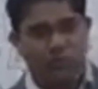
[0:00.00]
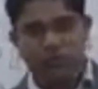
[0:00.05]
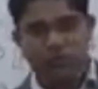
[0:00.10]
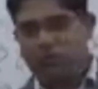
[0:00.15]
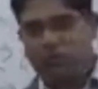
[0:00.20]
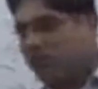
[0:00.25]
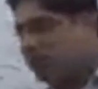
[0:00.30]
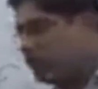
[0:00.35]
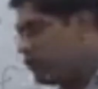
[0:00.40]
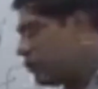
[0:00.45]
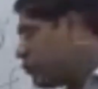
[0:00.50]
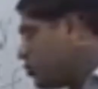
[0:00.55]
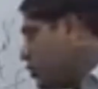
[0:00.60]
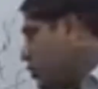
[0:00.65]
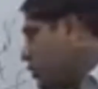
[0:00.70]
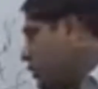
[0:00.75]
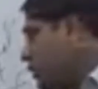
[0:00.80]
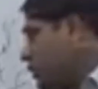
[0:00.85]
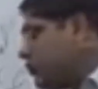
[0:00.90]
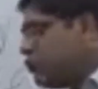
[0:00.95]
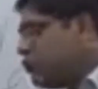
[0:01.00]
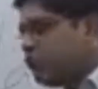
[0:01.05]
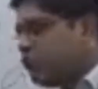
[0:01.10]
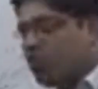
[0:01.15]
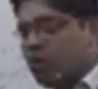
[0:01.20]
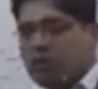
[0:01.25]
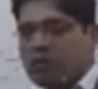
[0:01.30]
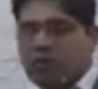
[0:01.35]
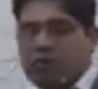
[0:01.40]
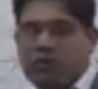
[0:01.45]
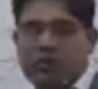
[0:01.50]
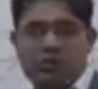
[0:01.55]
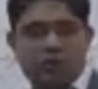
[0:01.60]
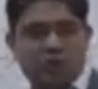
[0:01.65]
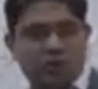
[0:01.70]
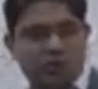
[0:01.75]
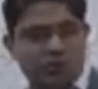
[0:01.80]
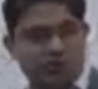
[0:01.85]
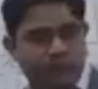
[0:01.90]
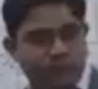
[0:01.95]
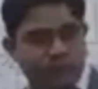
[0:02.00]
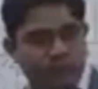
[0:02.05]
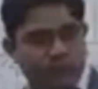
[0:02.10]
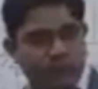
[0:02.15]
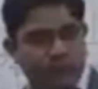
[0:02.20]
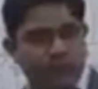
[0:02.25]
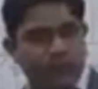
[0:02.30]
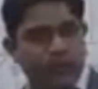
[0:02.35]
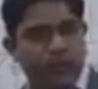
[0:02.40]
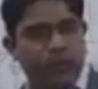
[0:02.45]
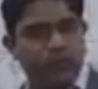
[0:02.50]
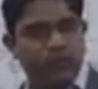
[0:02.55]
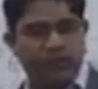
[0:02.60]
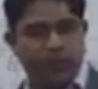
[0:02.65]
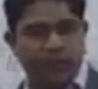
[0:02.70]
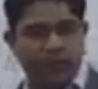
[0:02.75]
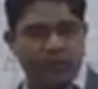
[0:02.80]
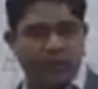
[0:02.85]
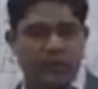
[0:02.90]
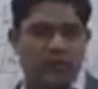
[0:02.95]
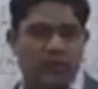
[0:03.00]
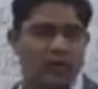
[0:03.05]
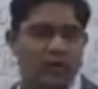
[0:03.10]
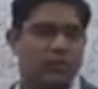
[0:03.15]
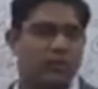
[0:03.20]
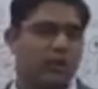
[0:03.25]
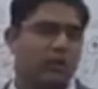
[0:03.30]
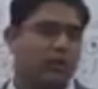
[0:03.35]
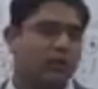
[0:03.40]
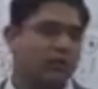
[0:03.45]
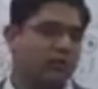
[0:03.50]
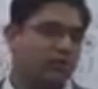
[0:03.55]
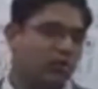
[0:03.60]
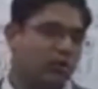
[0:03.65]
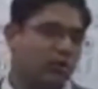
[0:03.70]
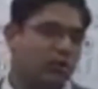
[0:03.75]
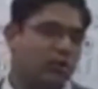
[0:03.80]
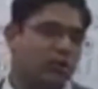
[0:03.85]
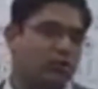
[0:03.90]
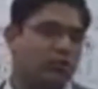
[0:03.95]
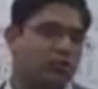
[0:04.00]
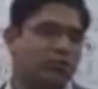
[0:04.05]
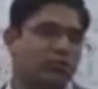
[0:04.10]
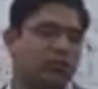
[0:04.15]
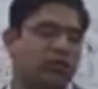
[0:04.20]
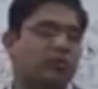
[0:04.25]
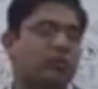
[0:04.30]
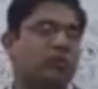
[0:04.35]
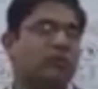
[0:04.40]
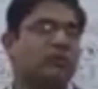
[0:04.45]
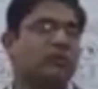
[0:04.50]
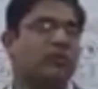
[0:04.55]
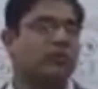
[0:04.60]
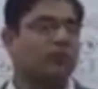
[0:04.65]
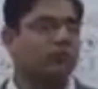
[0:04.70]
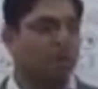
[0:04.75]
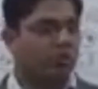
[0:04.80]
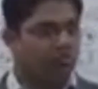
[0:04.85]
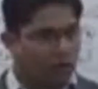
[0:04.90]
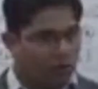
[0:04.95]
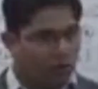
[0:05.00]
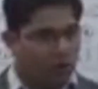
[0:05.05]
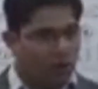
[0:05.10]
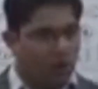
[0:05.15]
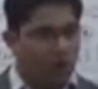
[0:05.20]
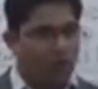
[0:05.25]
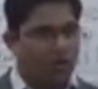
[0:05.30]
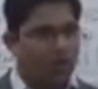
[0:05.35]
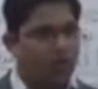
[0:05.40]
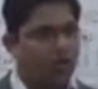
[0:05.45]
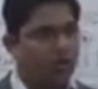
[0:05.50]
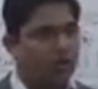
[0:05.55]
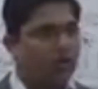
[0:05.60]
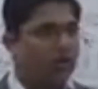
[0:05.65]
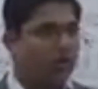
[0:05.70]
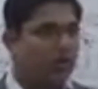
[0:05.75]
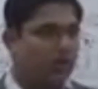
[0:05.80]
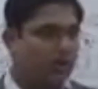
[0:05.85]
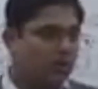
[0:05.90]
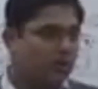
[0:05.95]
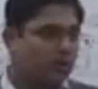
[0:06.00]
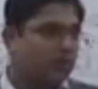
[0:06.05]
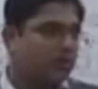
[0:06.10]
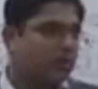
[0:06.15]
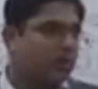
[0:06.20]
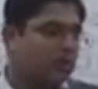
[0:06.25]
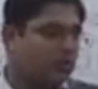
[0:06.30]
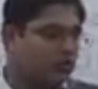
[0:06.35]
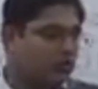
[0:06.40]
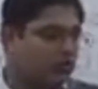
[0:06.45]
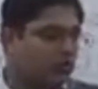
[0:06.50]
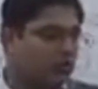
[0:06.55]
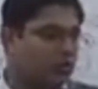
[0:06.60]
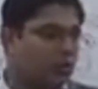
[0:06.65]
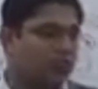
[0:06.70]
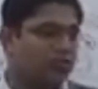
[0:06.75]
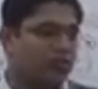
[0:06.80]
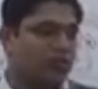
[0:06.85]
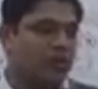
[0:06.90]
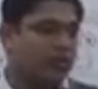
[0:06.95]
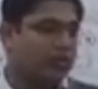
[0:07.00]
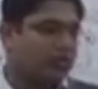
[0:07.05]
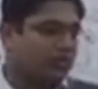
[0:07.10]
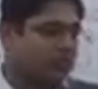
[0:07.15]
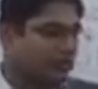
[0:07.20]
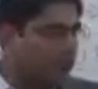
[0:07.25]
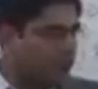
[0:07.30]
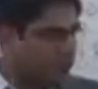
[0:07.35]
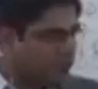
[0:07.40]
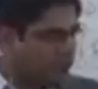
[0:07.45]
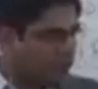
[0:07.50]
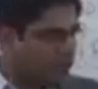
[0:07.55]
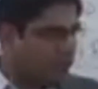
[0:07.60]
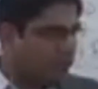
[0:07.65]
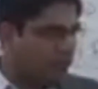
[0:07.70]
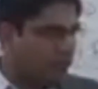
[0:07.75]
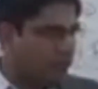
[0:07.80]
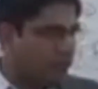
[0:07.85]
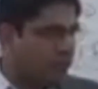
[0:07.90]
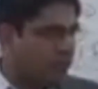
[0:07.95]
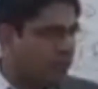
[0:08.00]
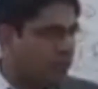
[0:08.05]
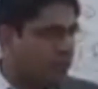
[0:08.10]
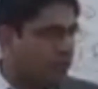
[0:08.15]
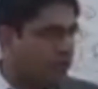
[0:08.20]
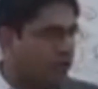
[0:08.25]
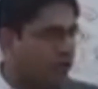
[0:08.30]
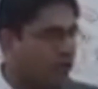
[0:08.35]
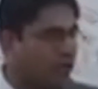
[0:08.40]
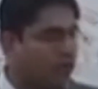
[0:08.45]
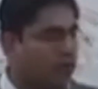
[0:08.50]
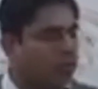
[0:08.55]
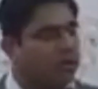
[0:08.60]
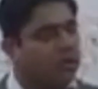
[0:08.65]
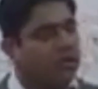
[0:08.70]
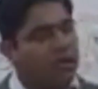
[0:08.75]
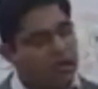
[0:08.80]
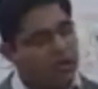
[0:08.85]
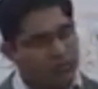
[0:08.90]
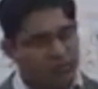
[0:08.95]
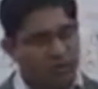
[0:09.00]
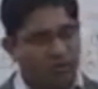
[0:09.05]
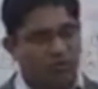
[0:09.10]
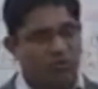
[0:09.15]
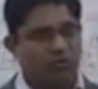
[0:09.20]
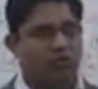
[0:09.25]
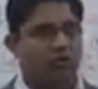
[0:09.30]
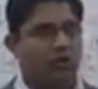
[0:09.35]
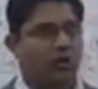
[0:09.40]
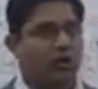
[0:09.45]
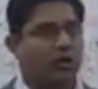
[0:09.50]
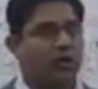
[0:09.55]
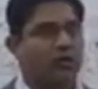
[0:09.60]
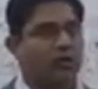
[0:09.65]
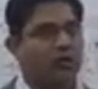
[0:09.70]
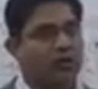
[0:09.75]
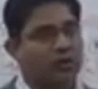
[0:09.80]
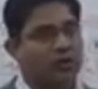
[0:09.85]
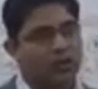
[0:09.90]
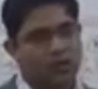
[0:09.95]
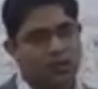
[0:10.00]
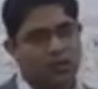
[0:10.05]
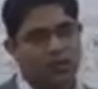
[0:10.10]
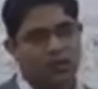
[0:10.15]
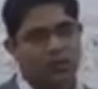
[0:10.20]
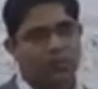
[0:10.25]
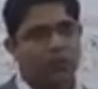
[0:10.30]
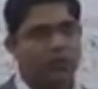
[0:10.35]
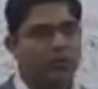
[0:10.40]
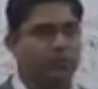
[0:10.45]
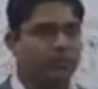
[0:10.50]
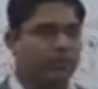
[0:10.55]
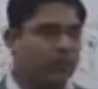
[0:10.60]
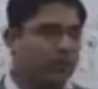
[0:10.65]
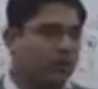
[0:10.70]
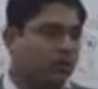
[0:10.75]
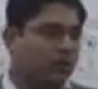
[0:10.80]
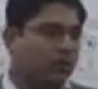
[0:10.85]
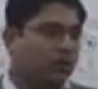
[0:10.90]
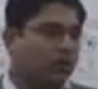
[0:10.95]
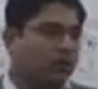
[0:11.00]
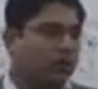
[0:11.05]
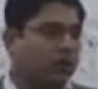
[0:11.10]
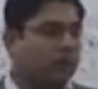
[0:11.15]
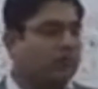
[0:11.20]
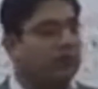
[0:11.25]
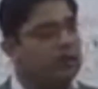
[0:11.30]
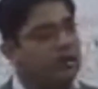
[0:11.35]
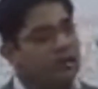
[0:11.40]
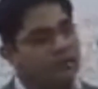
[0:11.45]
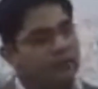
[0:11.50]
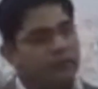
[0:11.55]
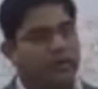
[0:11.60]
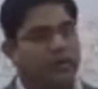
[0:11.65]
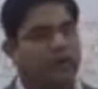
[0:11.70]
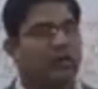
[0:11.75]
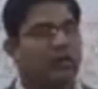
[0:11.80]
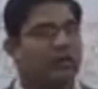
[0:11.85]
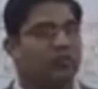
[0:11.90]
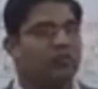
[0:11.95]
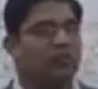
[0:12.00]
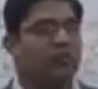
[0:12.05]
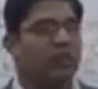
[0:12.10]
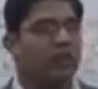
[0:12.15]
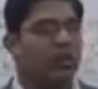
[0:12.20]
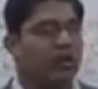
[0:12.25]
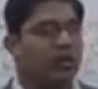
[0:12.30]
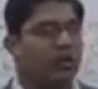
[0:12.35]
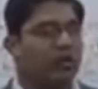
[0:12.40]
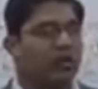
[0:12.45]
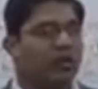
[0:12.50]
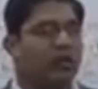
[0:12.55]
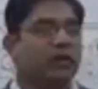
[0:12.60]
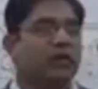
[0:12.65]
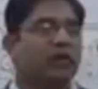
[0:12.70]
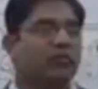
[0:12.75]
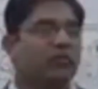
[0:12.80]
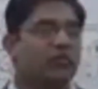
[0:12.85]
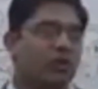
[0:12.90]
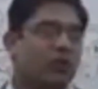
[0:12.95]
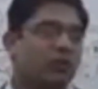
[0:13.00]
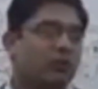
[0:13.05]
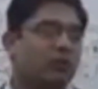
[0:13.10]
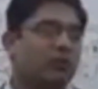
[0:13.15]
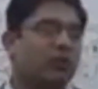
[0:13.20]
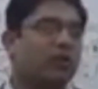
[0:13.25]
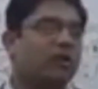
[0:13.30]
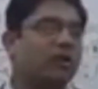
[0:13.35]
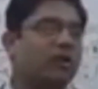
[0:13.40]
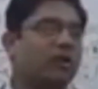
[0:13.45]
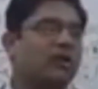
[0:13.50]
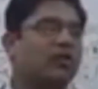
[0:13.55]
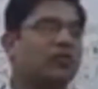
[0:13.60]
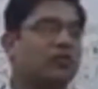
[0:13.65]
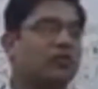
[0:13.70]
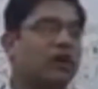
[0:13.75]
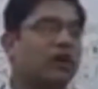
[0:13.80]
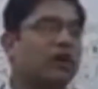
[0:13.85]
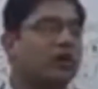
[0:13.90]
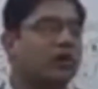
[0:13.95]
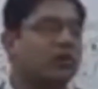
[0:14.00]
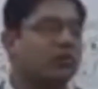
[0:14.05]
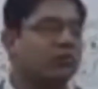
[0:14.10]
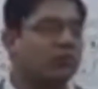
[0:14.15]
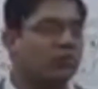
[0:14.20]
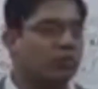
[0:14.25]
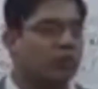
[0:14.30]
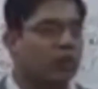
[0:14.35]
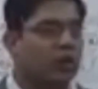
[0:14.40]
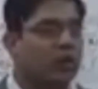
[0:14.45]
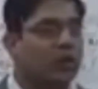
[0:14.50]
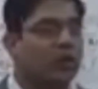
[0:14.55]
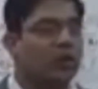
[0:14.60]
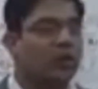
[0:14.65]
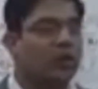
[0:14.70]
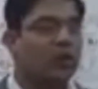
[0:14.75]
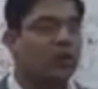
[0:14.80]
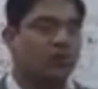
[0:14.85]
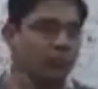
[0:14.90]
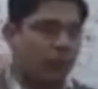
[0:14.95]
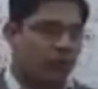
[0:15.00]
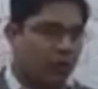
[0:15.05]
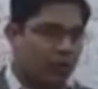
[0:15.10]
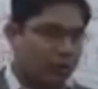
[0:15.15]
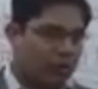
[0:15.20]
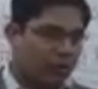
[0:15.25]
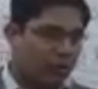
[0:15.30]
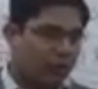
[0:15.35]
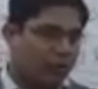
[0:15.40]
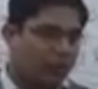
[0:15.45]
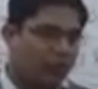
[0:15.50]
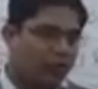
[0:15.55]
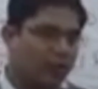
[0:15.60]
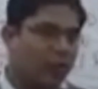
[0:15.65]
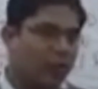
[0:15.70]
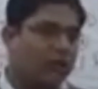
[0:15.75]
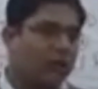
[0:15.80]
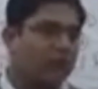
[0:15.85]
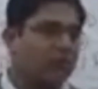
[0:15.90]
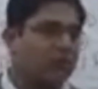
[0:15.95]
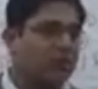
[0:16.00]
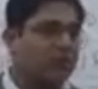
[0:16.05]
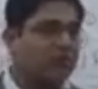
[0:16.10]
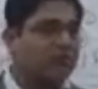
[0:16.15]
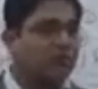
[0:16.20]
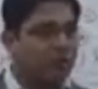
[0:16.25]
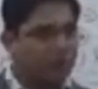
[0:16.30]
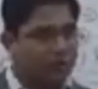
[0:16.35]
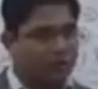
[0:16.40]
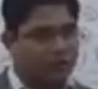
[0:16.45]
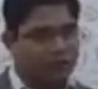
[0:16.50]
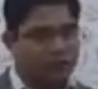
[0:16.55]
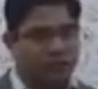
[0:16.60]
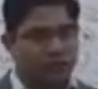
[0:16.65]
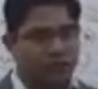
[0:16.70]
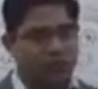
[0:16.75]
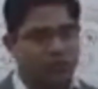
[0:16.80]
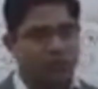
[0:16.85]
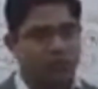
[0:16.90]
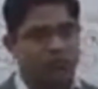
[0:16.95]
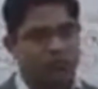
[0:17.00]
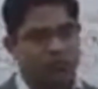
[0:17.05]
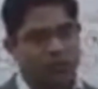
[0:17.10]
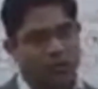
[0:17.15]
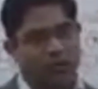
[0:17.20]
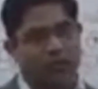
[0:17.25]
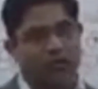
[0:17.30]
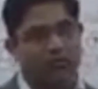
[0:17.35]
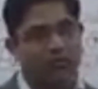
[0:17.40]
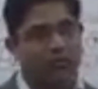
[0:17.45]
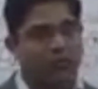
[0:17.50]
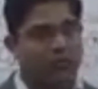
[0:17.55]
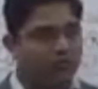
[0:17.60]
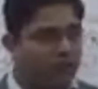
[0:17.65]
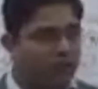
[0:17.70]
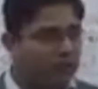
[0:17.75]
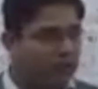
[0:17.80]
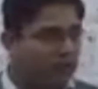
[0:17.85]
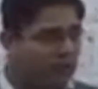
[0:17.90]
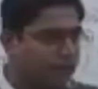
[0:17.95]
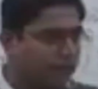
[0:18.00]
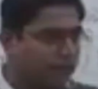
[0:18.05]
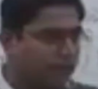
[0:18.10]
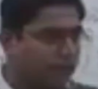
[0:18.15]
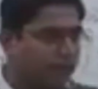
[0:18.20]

So this is called as doctrine of limited government. This doctrine was given by John Locke and therefore he is known as father of liberalism. Okay, He has ensured that the people, even if under the state, it does not mean that state is despot. State is a monstrous. State is everything.